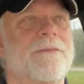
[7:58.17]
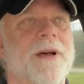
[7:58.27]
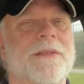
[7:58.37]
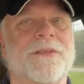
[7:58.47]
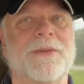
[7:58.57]

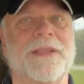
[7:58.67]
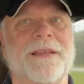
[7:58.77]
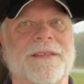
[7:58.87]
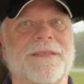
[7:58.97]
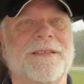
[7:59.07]
well, doing
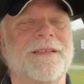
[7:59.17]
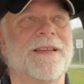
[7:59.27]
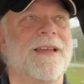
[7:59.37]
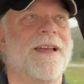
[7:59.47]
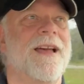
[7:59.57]
this,
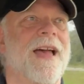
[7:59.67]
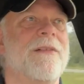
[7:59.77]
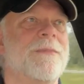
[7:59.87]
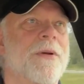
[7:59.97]
I would